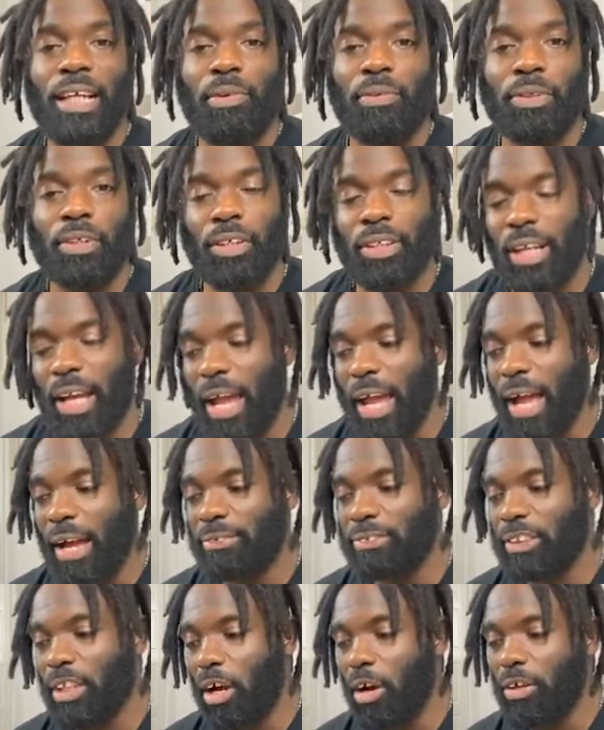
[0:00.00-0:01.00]
that we're going to
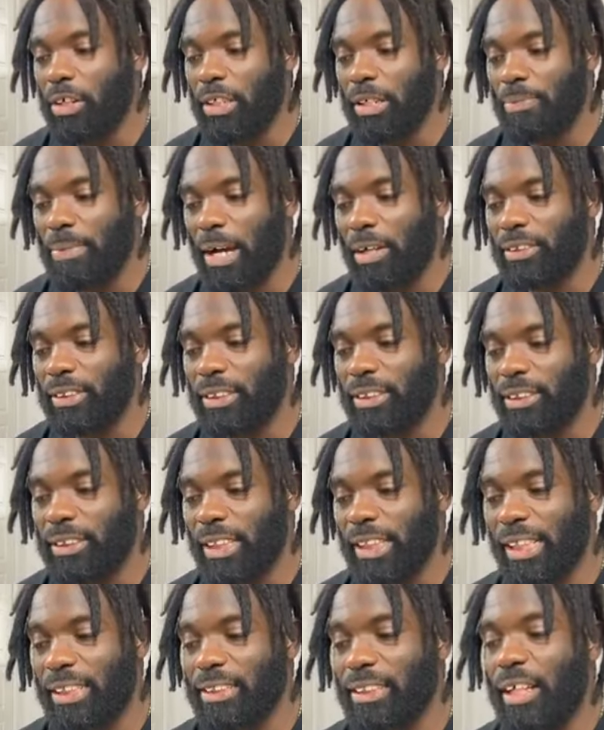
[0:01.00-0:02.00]
have talking about these
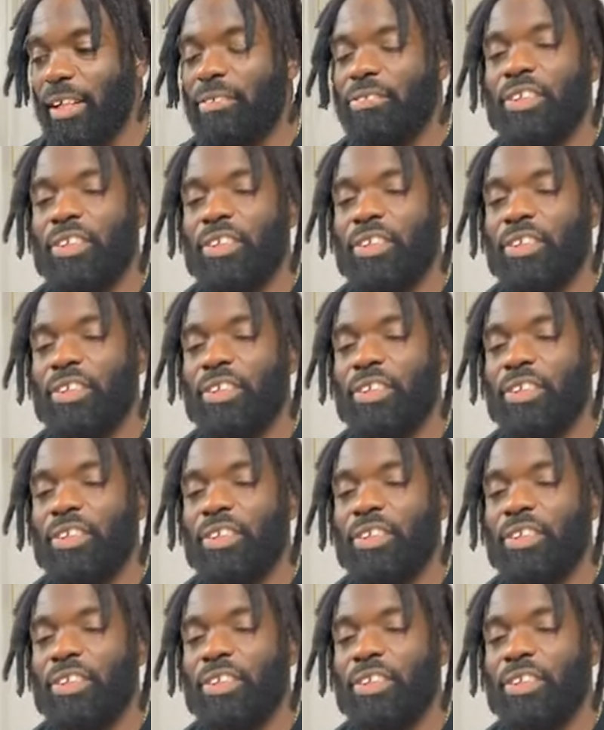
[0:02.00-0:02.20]
things